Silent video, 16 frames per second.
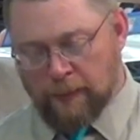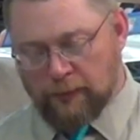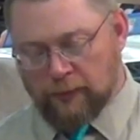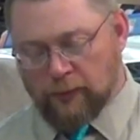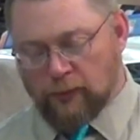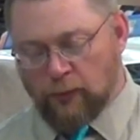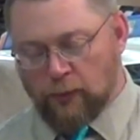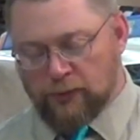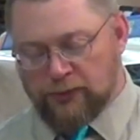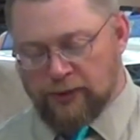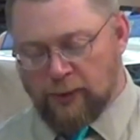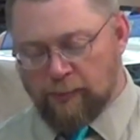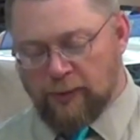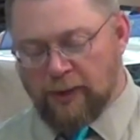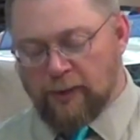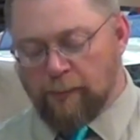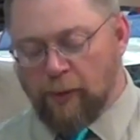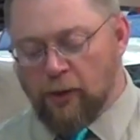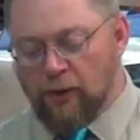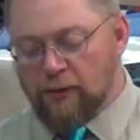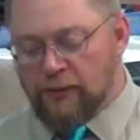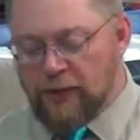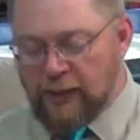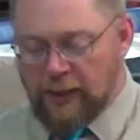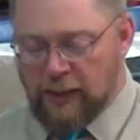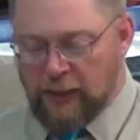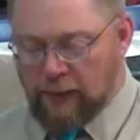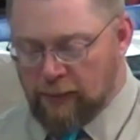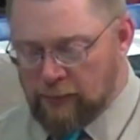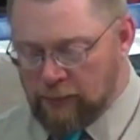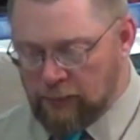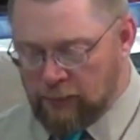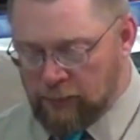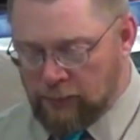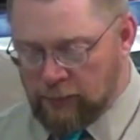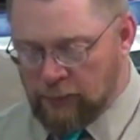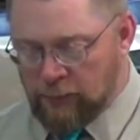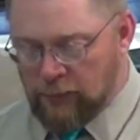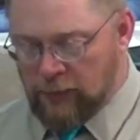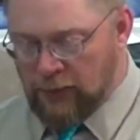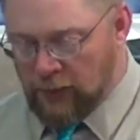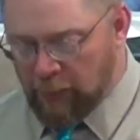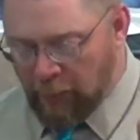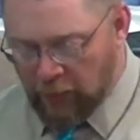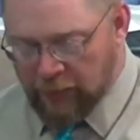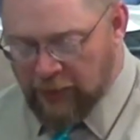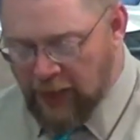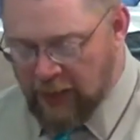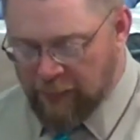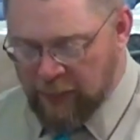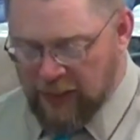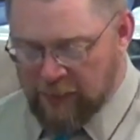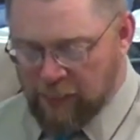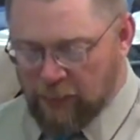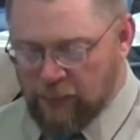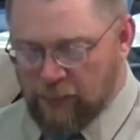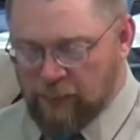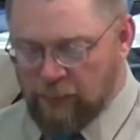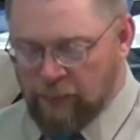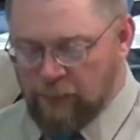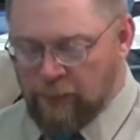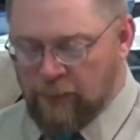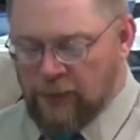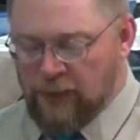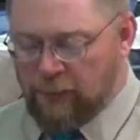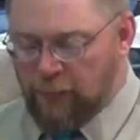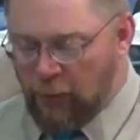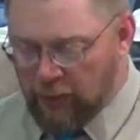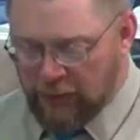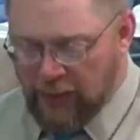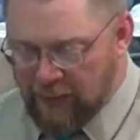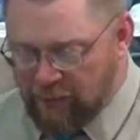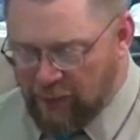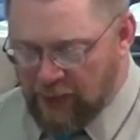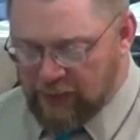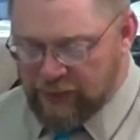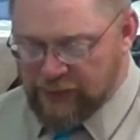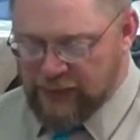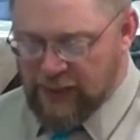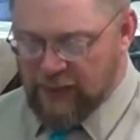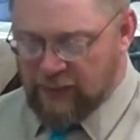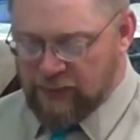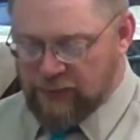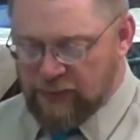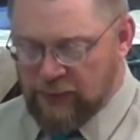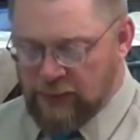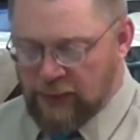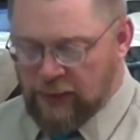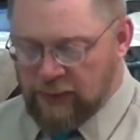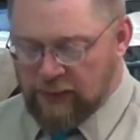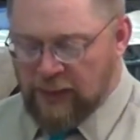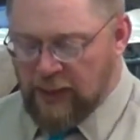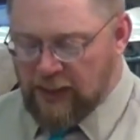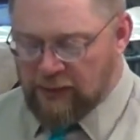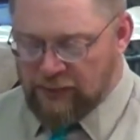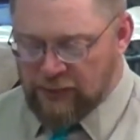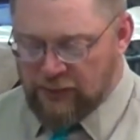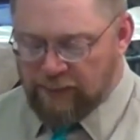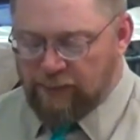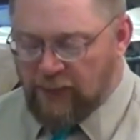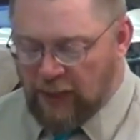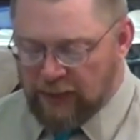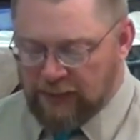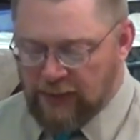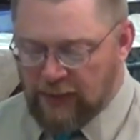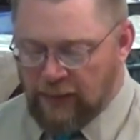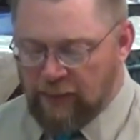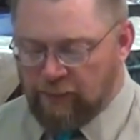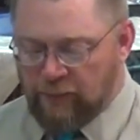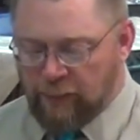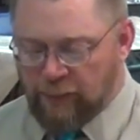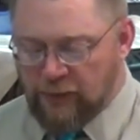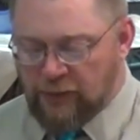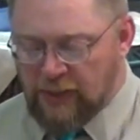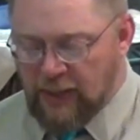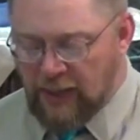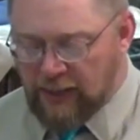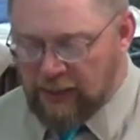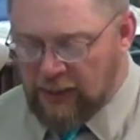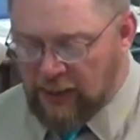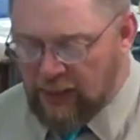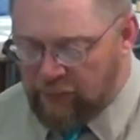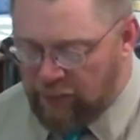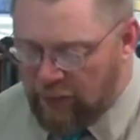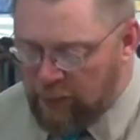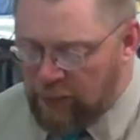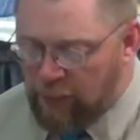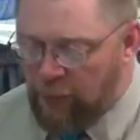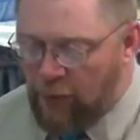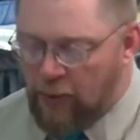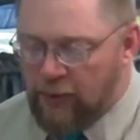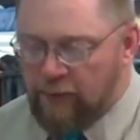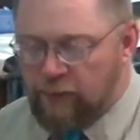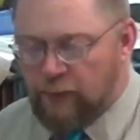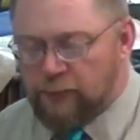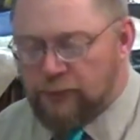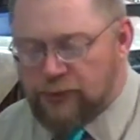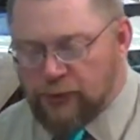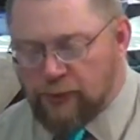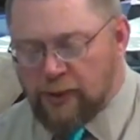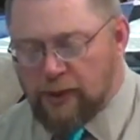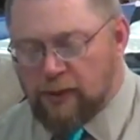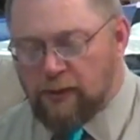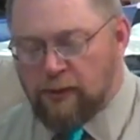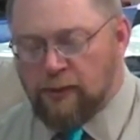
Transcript: The Lord shall bring upon thee, and upon thy people, and upon thy father's house days that have not come from the day that Ephraim departed from Judah,